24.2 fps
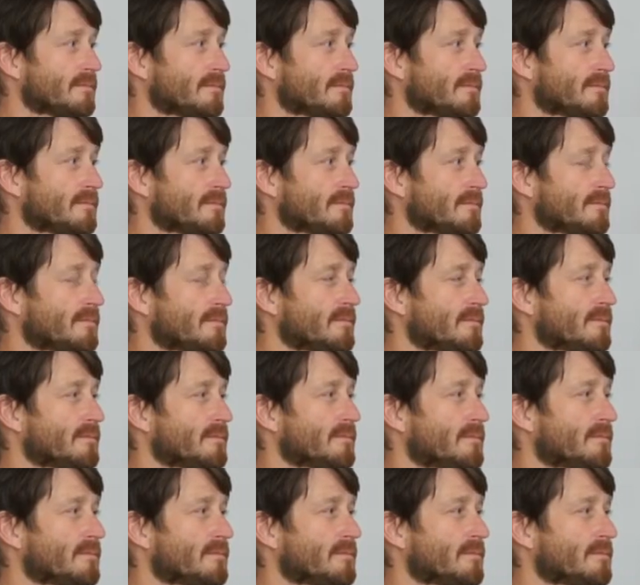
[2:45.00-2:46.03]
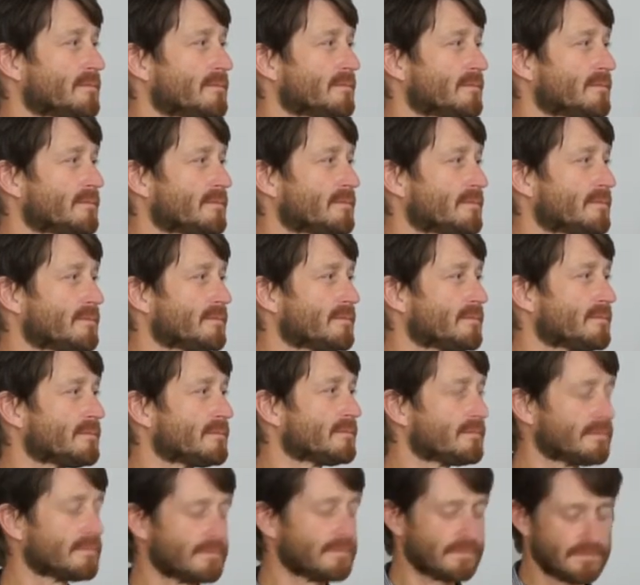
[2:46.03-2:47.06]

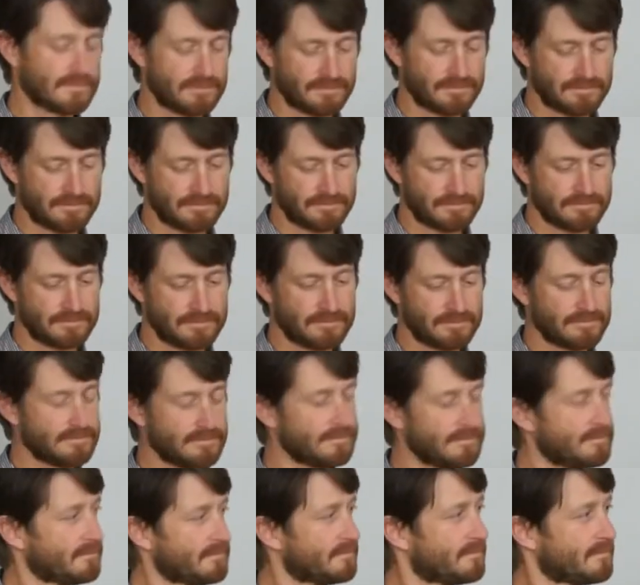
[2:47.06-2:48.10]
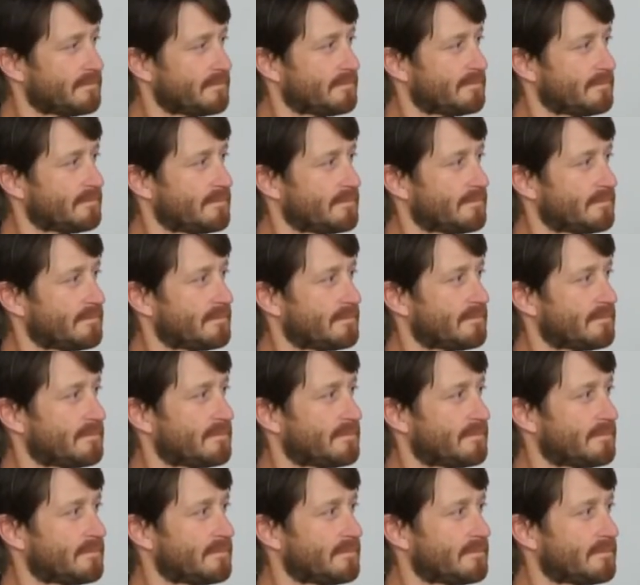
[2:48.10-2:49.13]

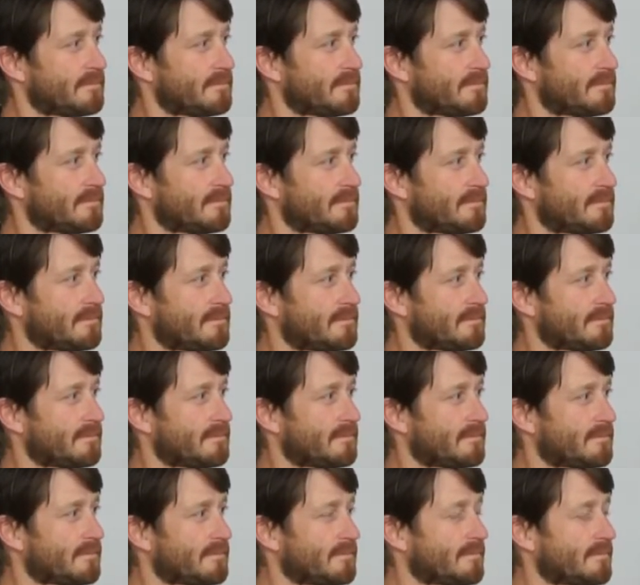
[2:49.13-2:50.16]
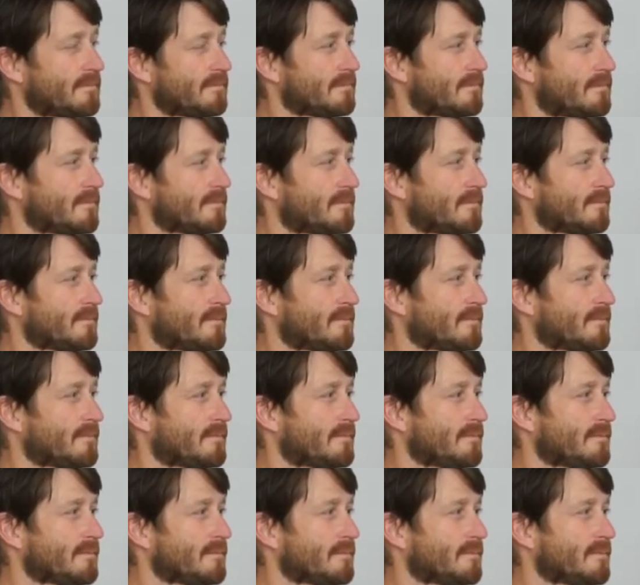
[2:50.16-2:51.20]

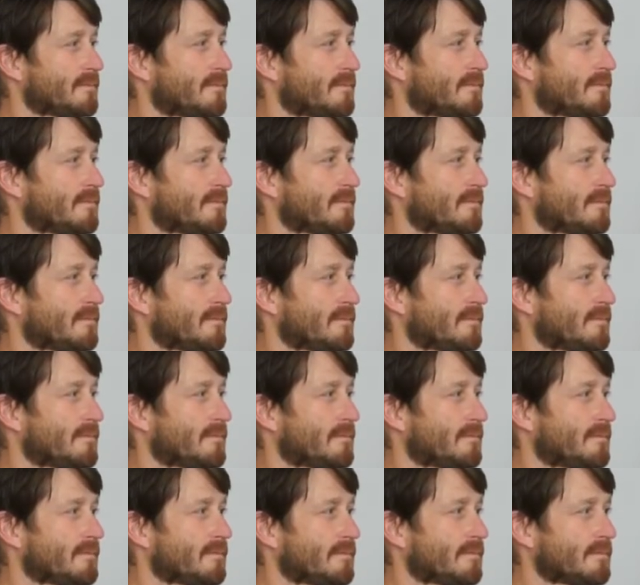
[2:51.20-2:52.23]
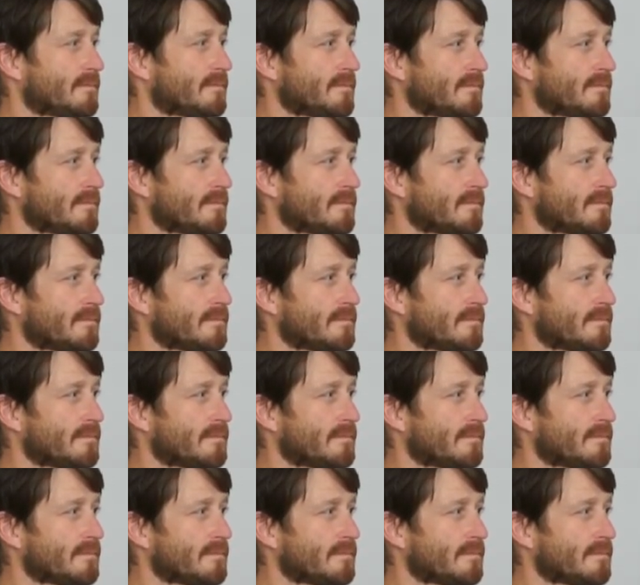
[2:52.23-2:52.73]
No words are spoken by the person on screen.